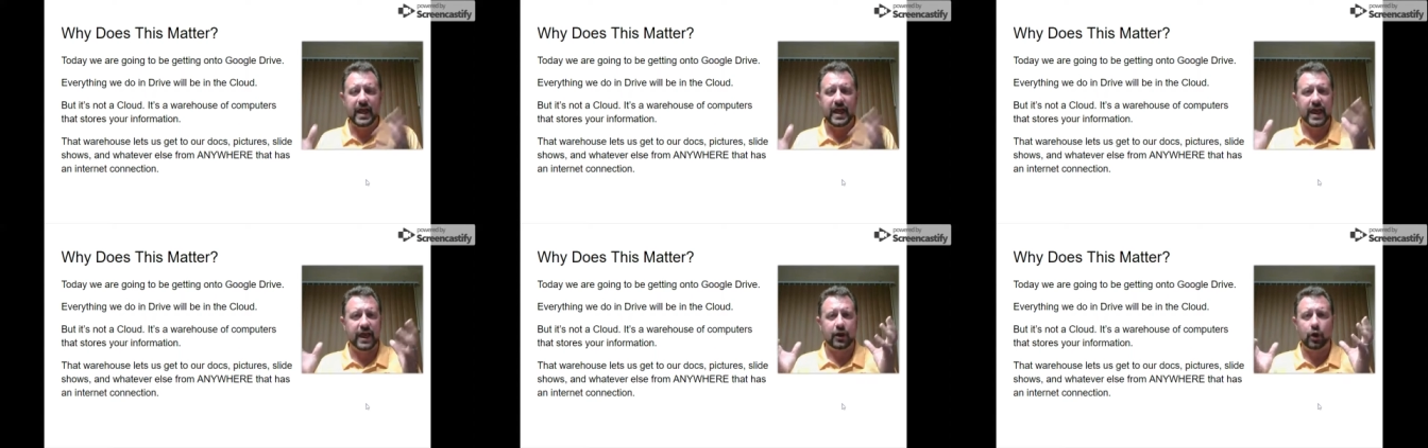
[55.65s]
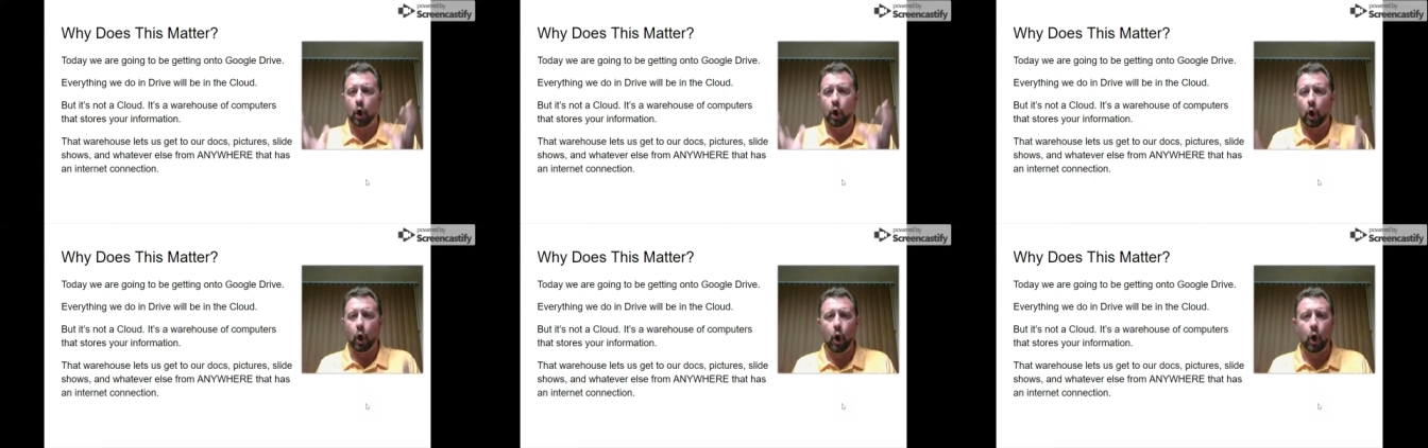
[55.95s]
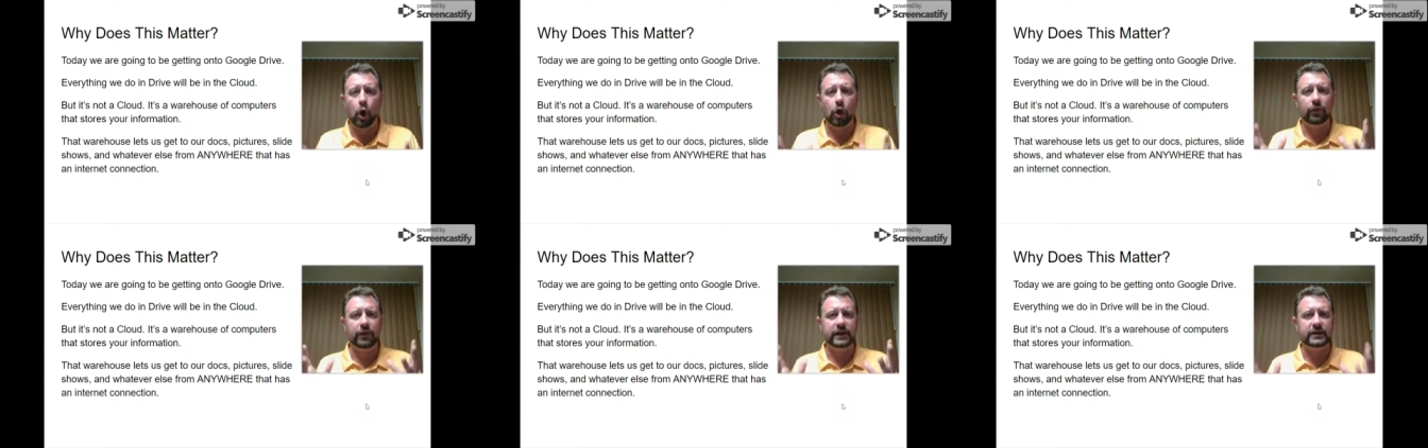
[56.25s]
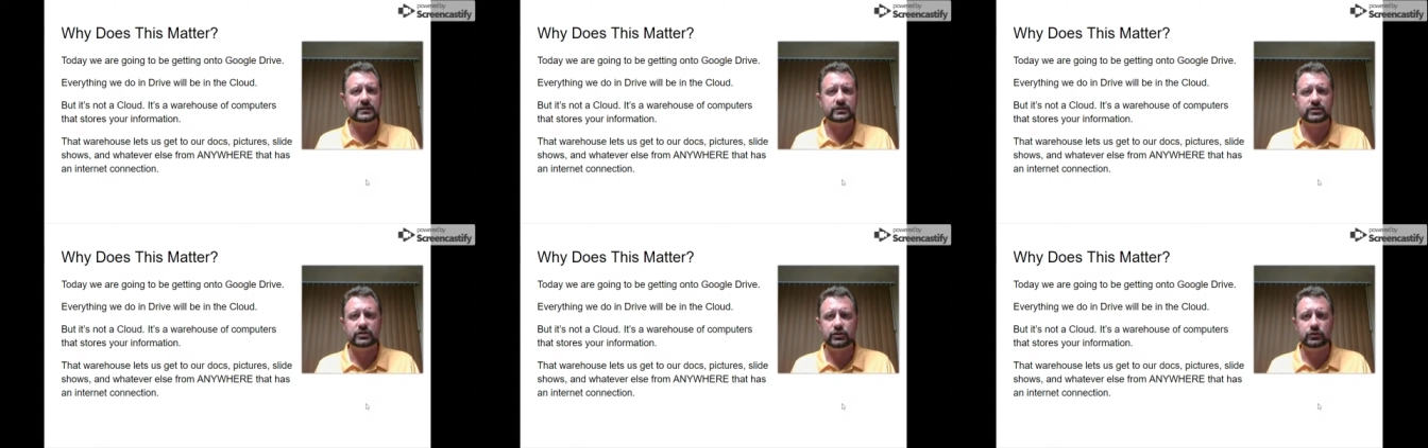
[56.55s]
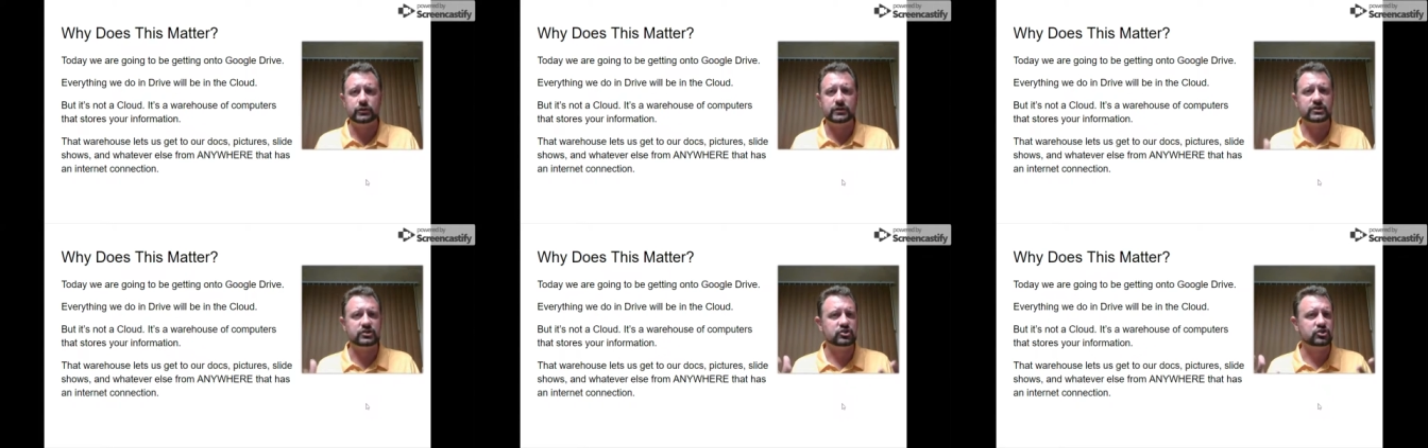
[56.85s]
And all they
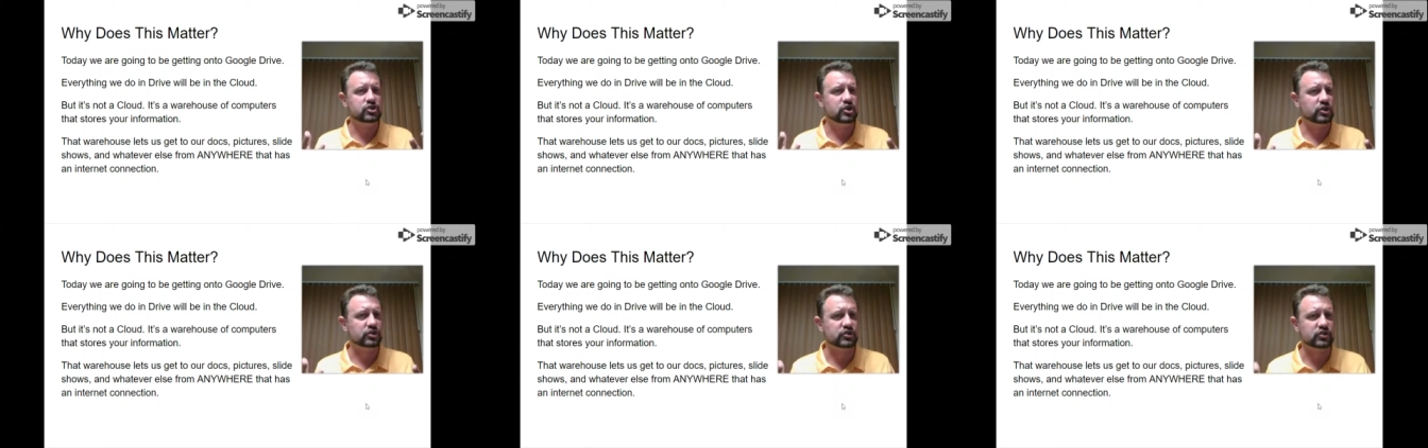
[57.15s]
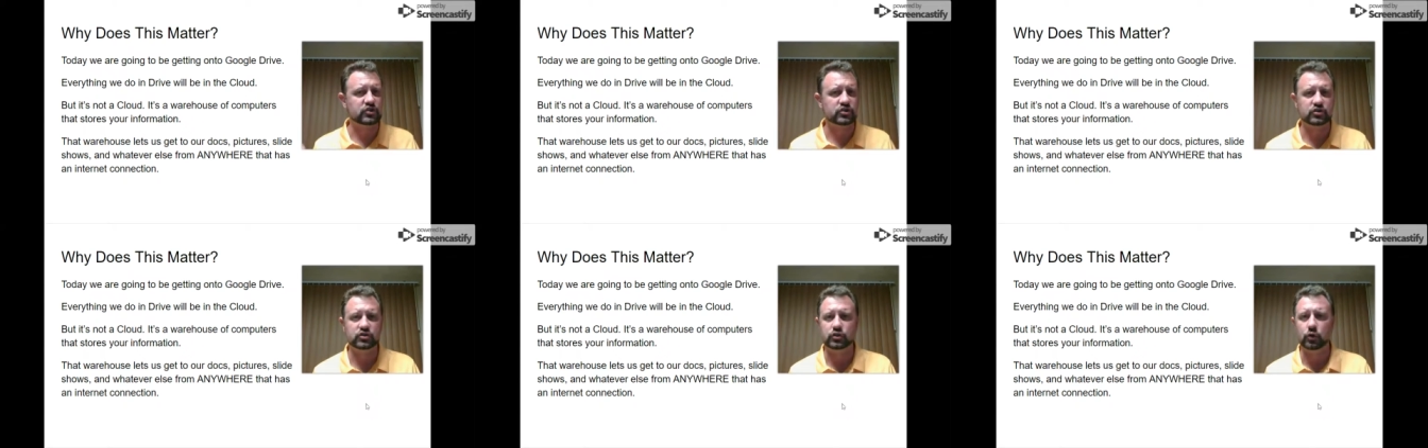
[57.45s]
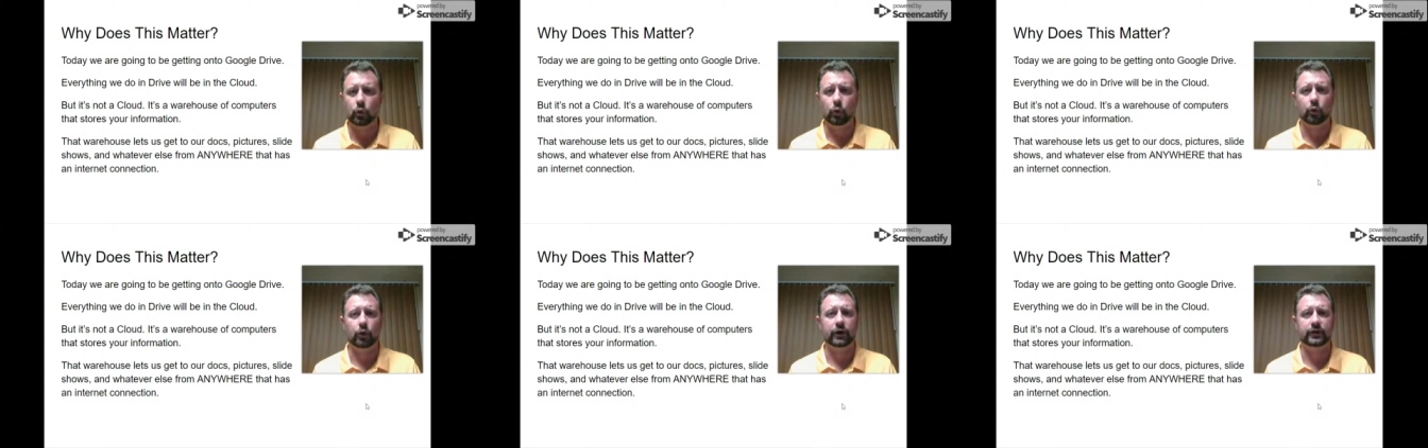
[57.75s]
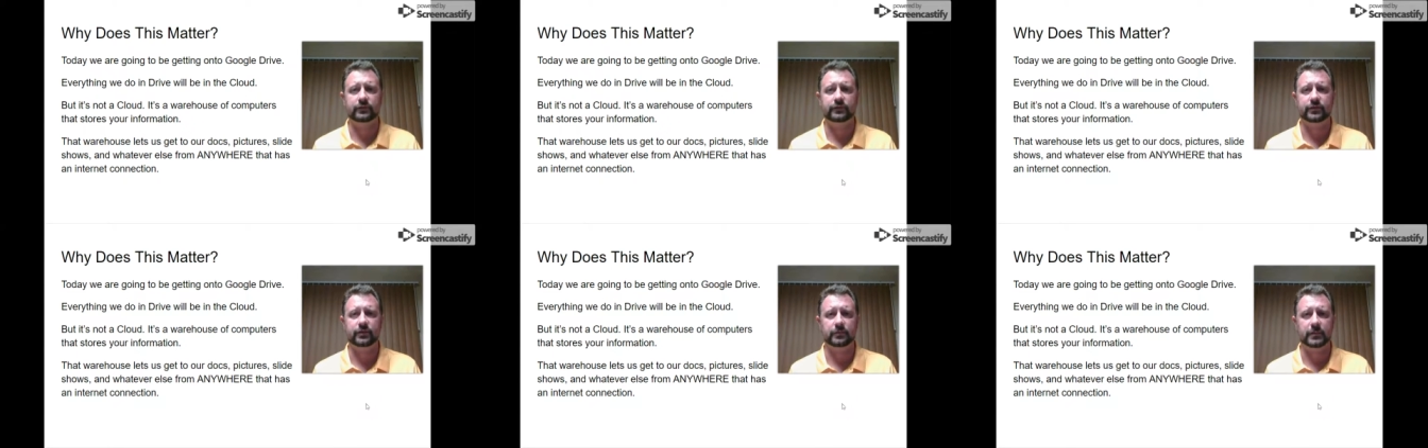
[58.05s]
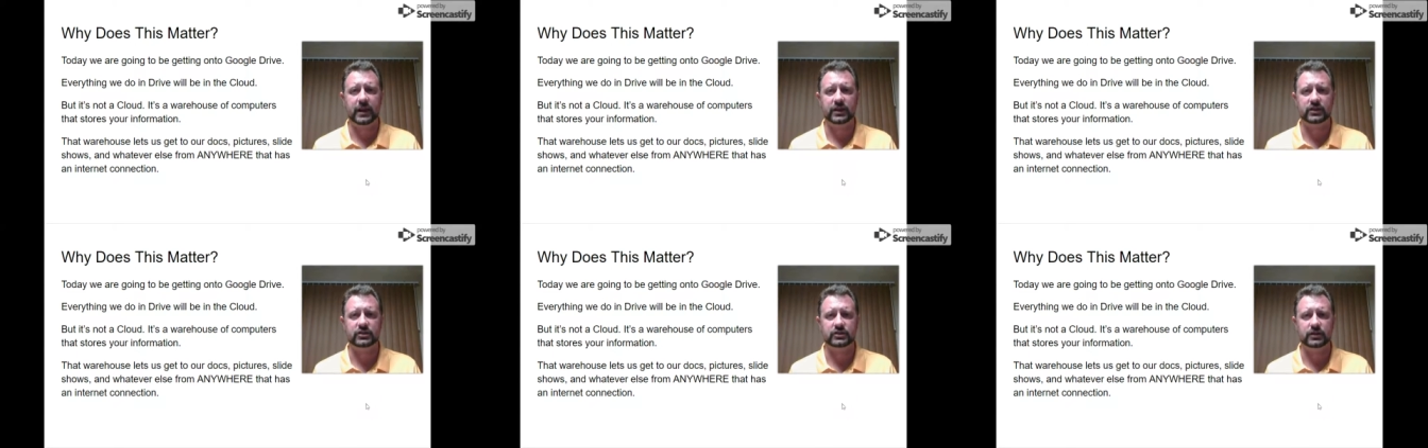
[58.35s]
do is just store
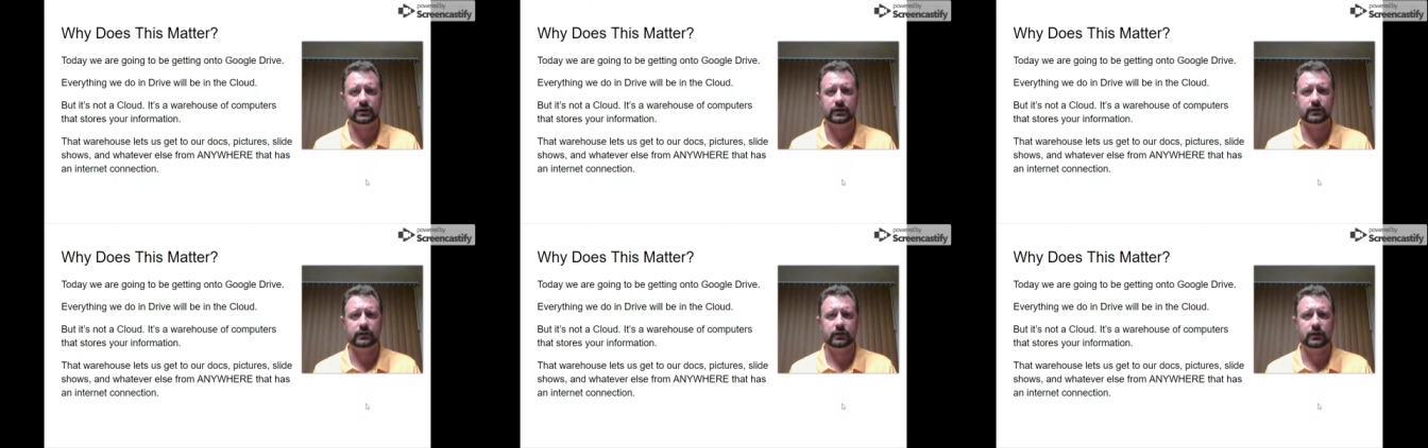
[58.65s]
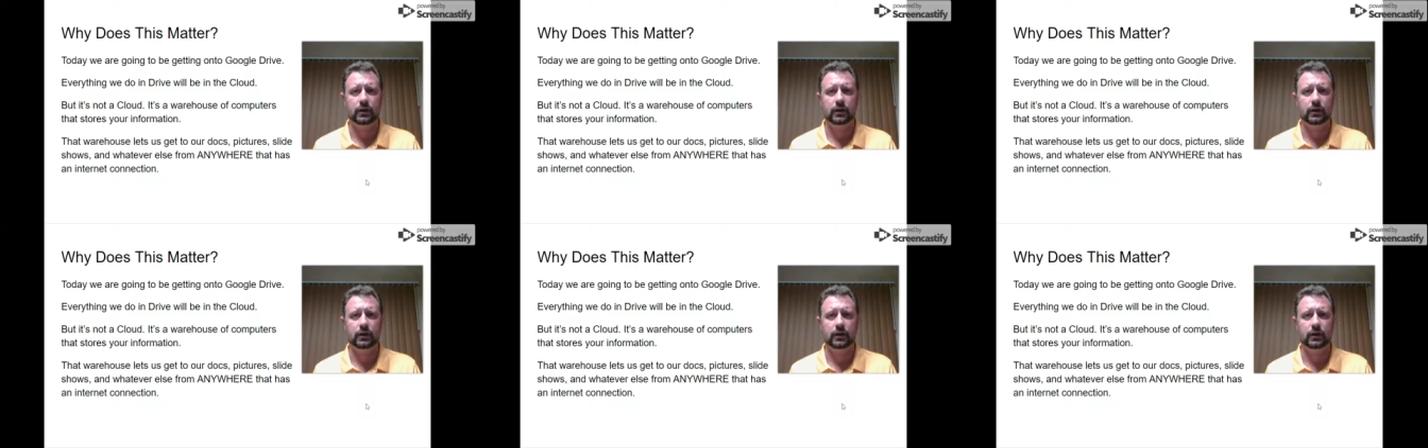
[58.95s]
information